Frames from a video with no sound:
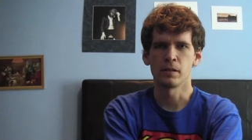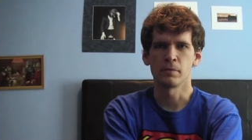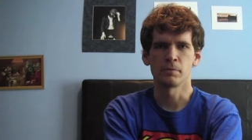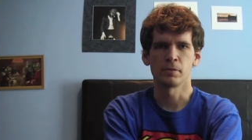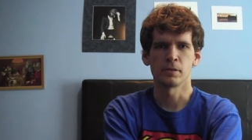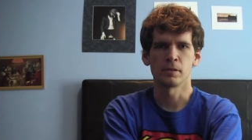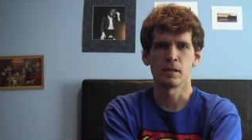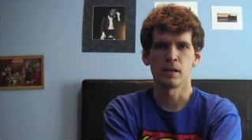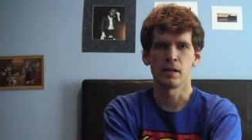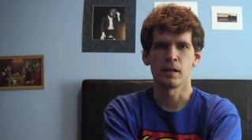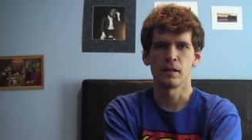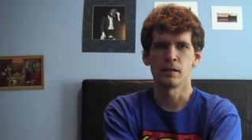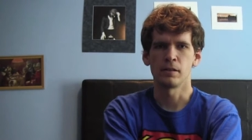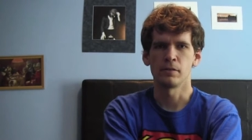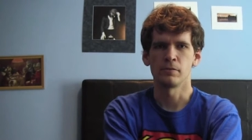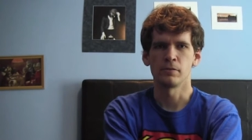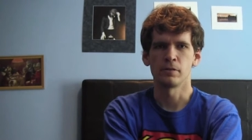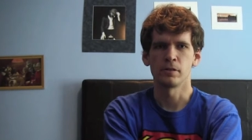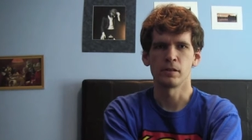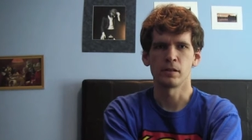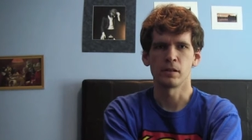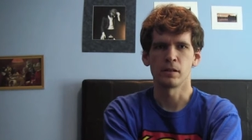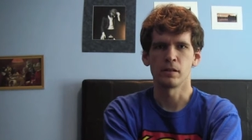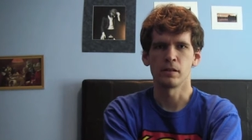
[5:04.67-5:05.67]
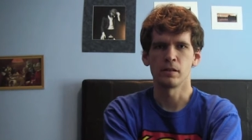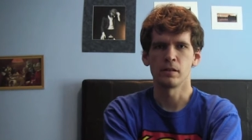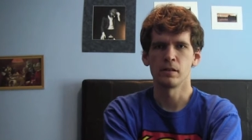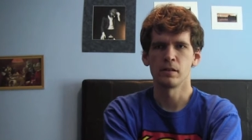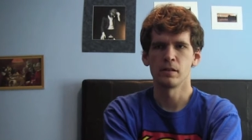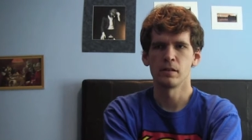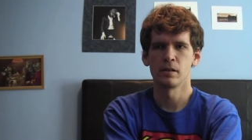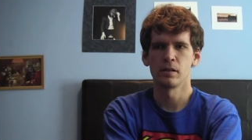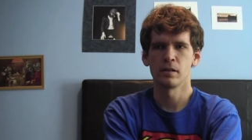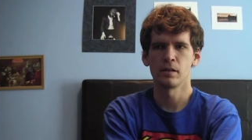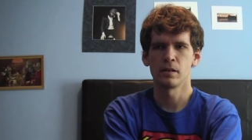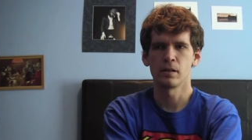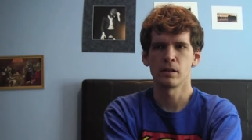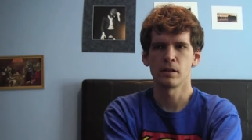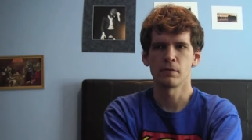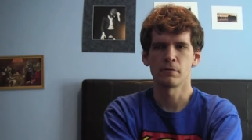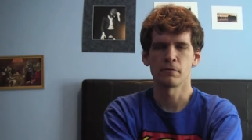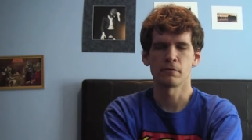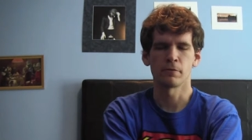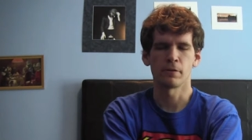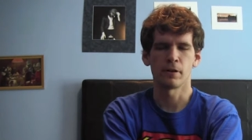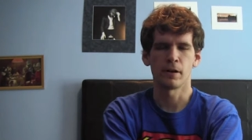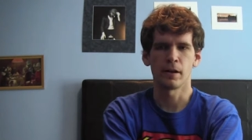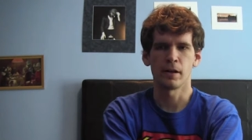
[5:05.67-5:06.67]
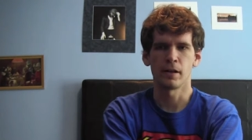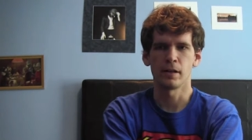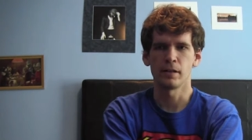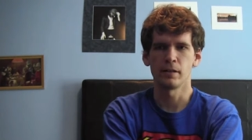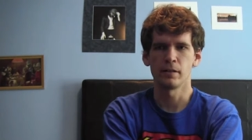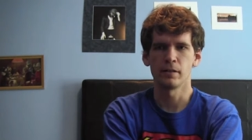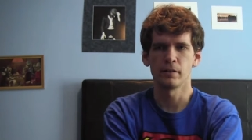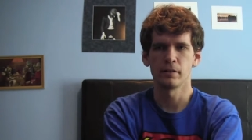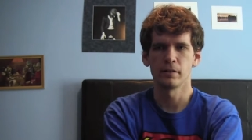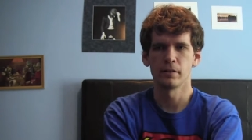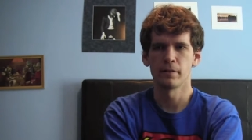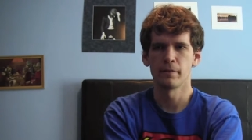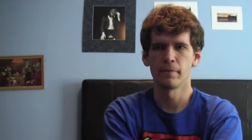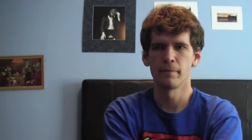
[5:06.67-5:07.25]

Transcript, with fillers: upset and really afraid.